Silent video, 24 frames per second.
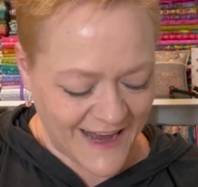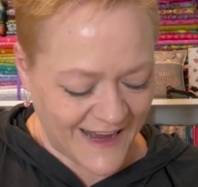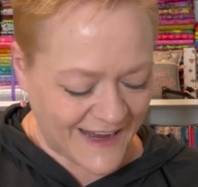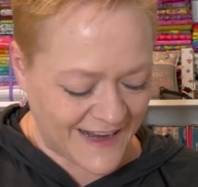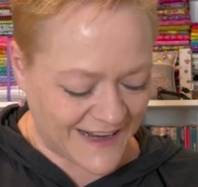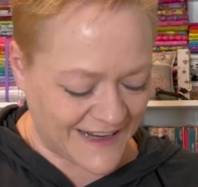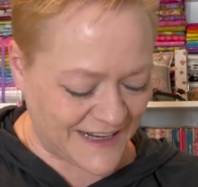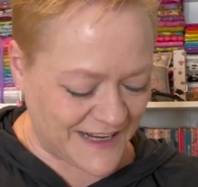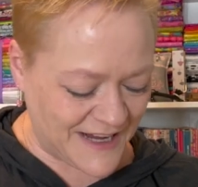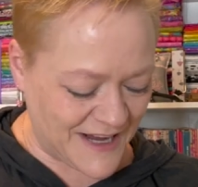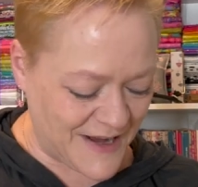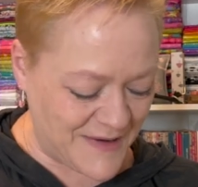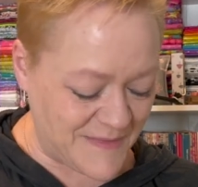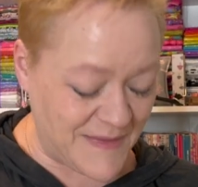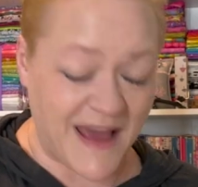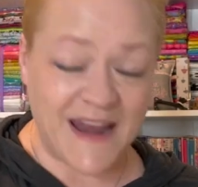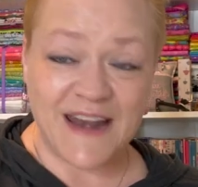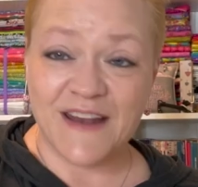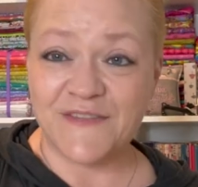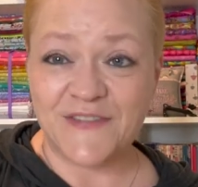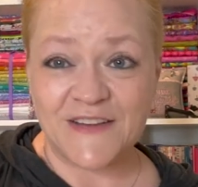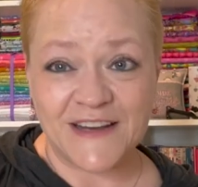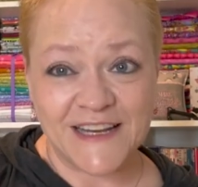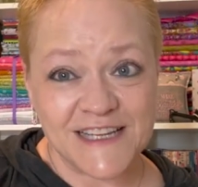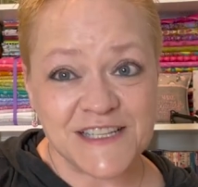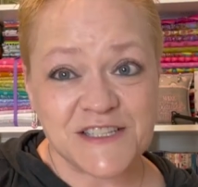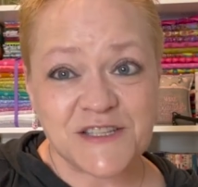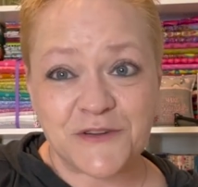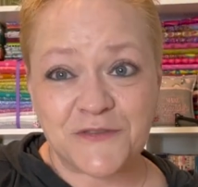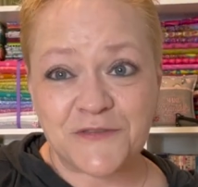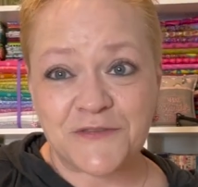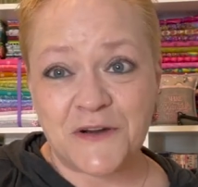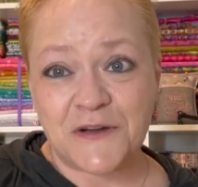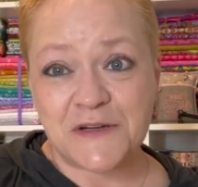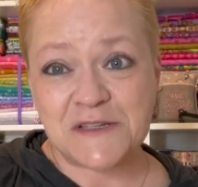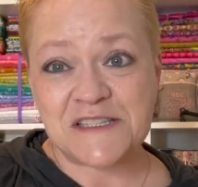And if it is your
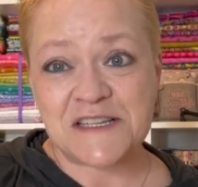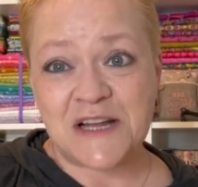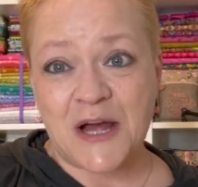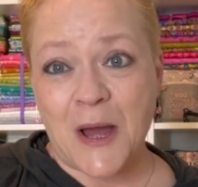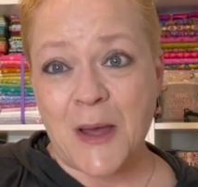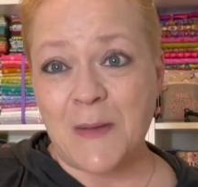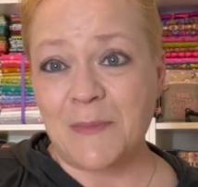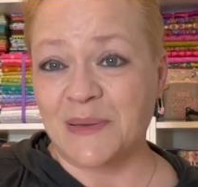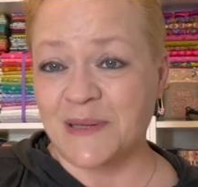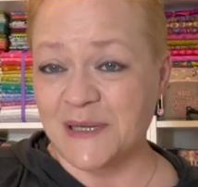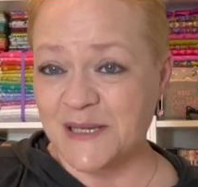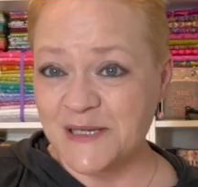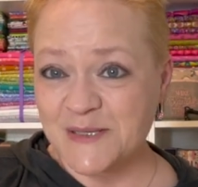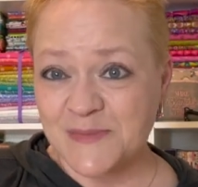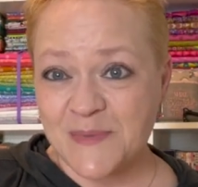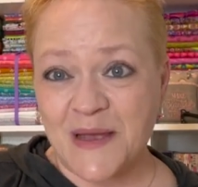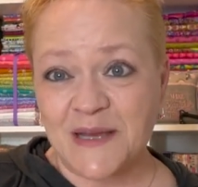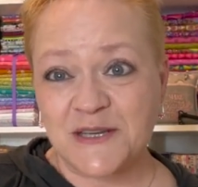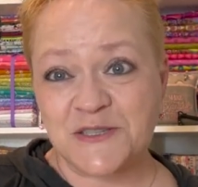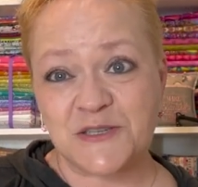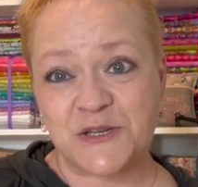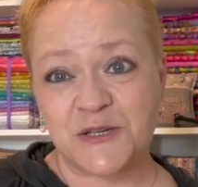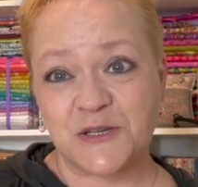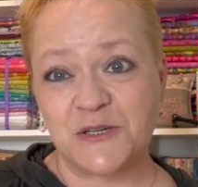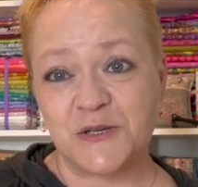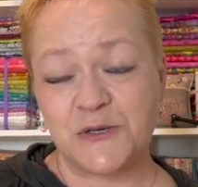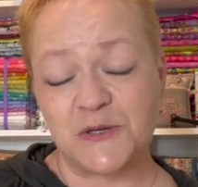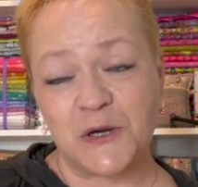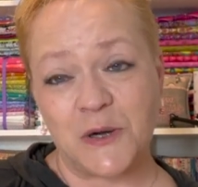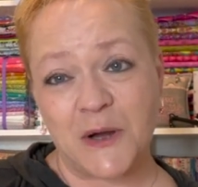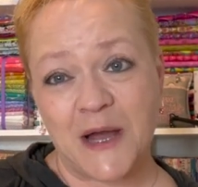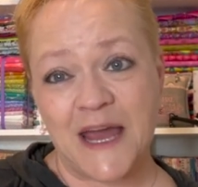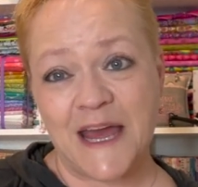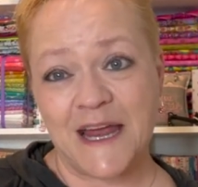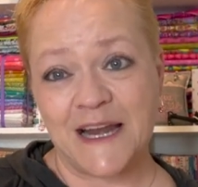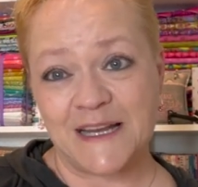first time, please make sure you go
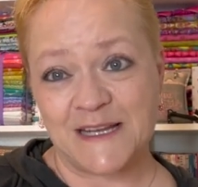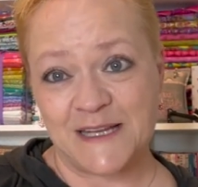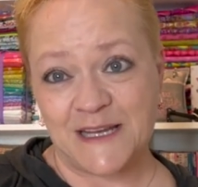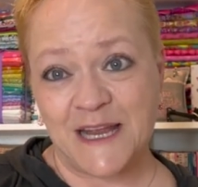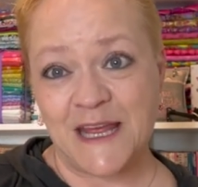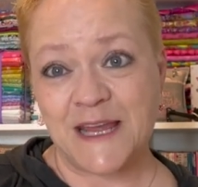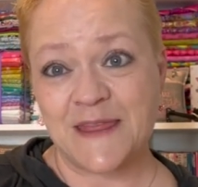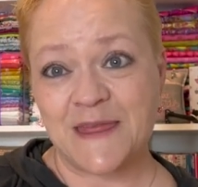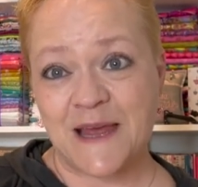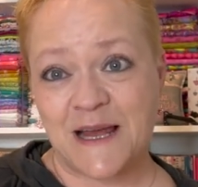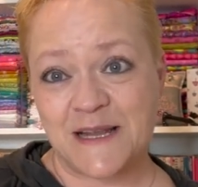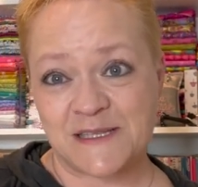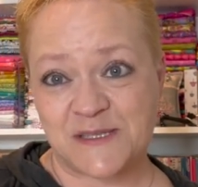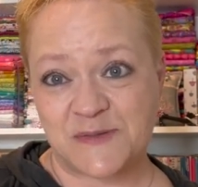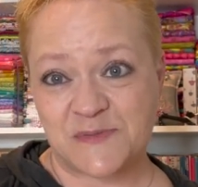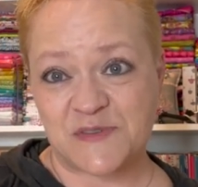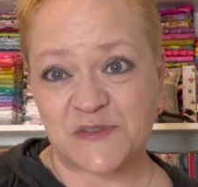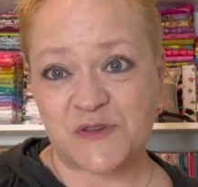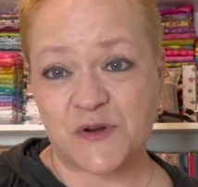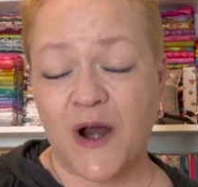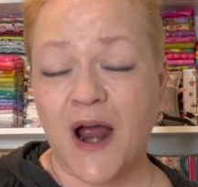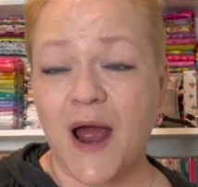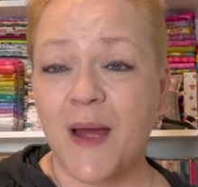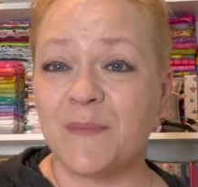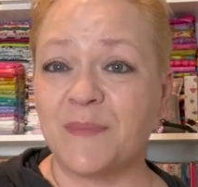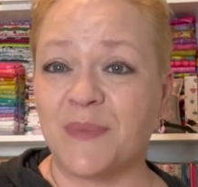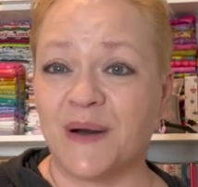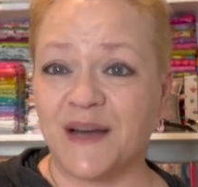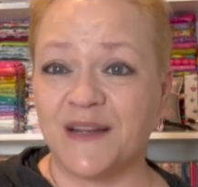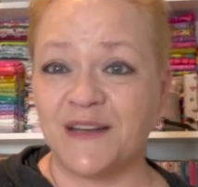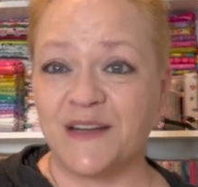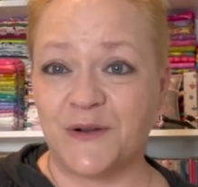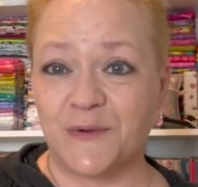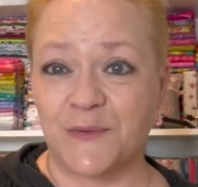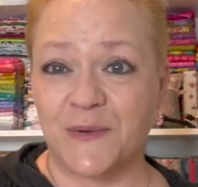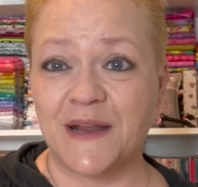ahead and hit that subscribe
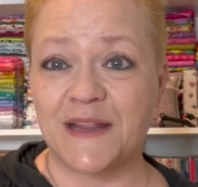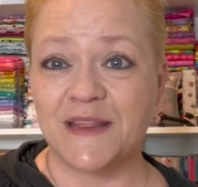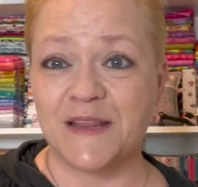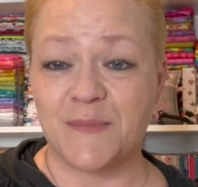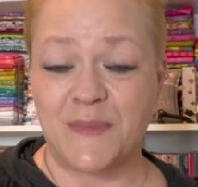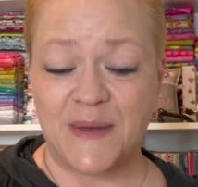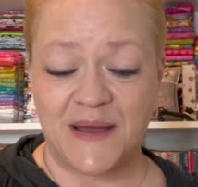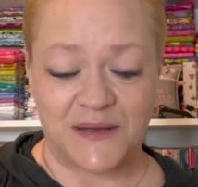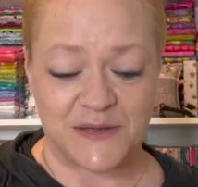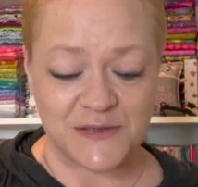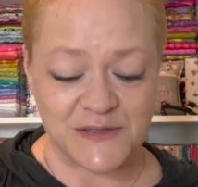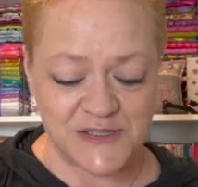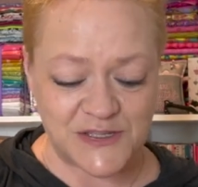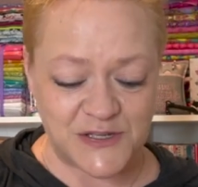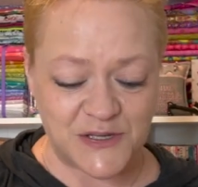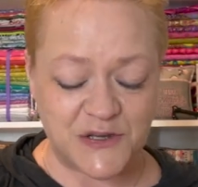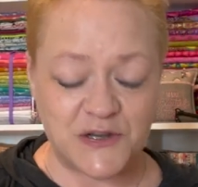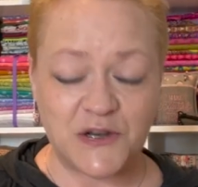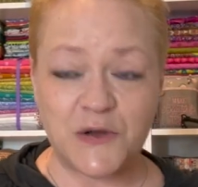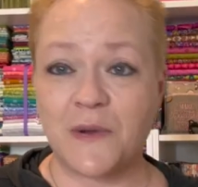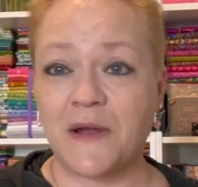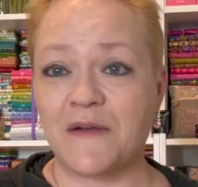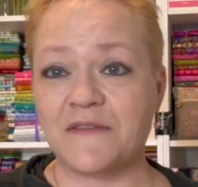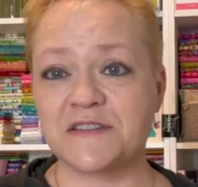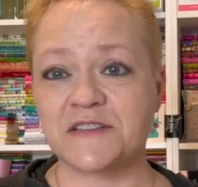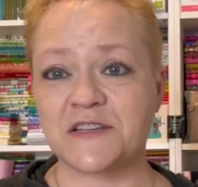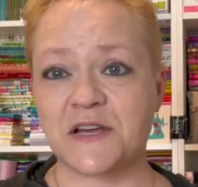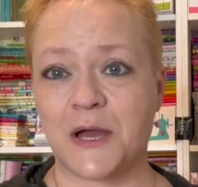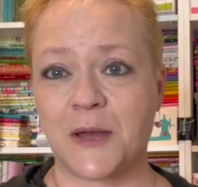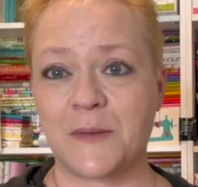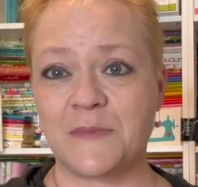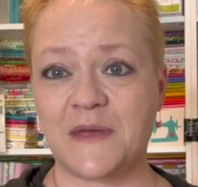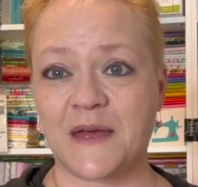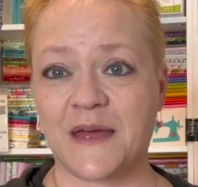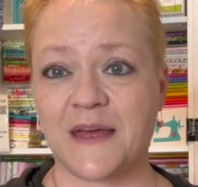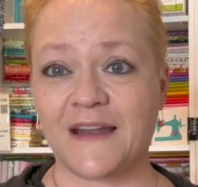button and ring the bell so you know every
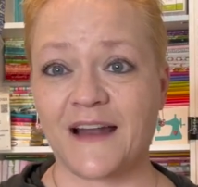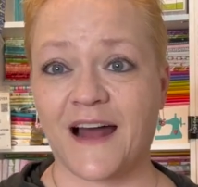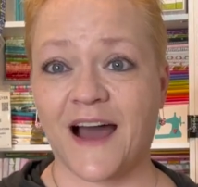time that